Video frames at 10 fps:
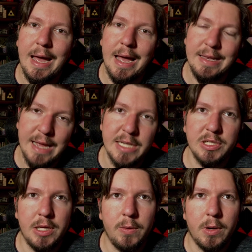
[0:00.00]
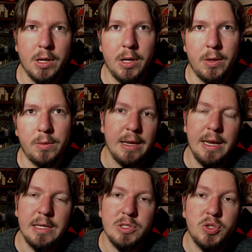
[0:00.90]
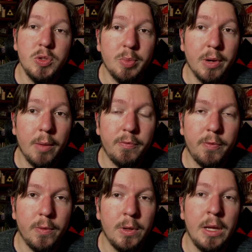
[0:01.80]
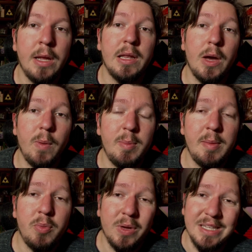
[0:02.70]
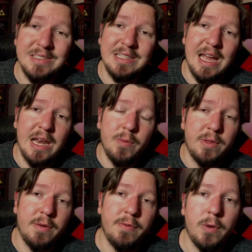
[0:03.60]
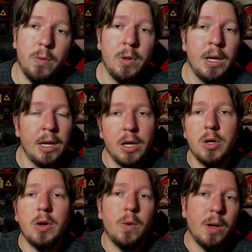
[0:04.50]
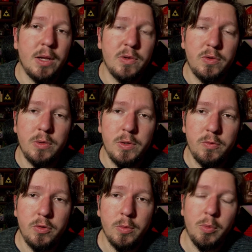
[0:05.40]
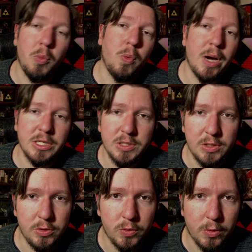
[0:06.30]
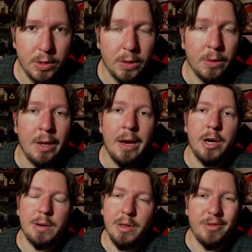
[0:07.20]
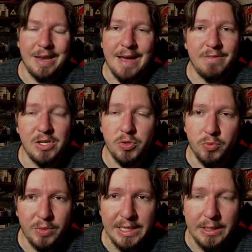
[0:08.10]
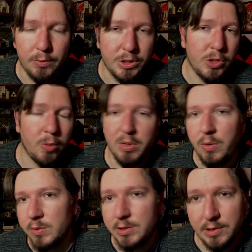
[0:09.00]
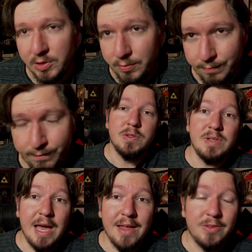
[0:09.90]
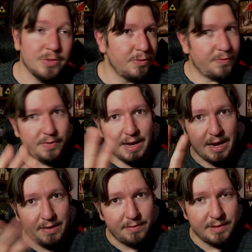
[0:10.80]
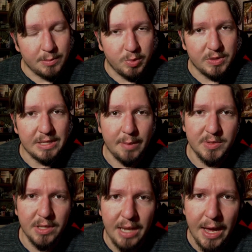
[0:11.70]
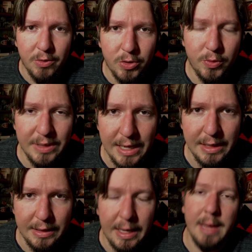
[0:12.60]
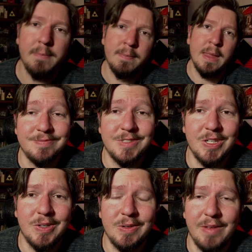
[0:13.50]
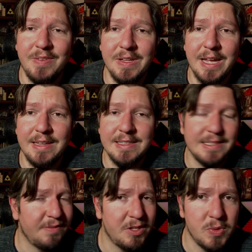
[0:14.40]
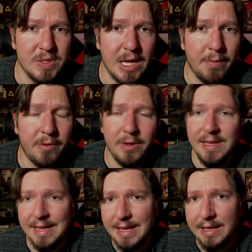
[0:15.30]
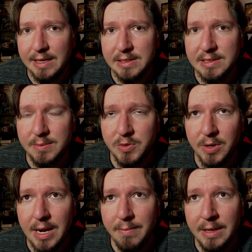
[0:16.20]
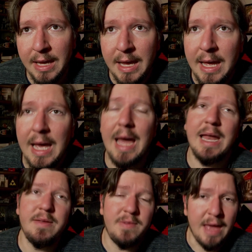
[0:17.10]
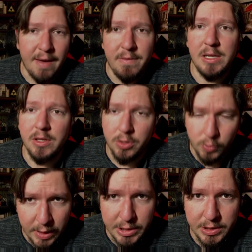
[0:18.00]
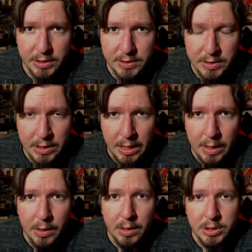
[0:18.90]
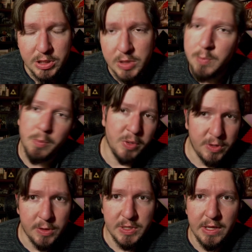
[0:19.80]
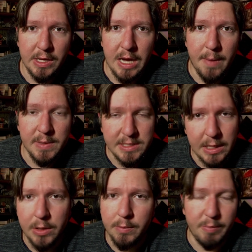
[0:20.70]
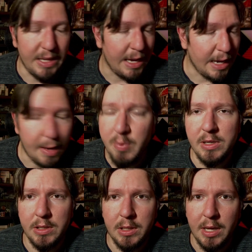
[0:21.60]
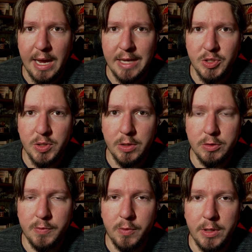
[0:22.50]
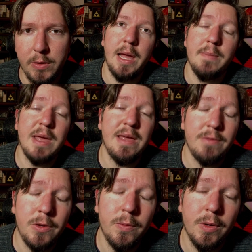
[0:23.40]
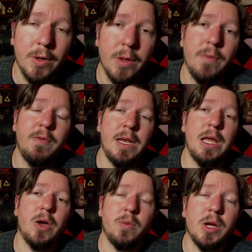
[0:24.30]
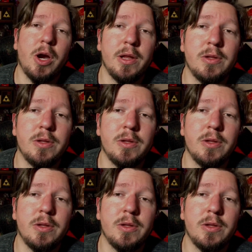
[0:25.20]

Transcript: attach a QR code, and it's super helpful. That way people can scan it with their phone, go on to YouTube, watch the tutorial, rather than having to read, which nobody wants to do. So yeah, those are 5 simple steps on how to create a game. So if you like this, if this was helpful, hit that like and subscribe. And if you have any other questions, just put those in the comments. I'll be happy to answer those for you, and may even do a video regarding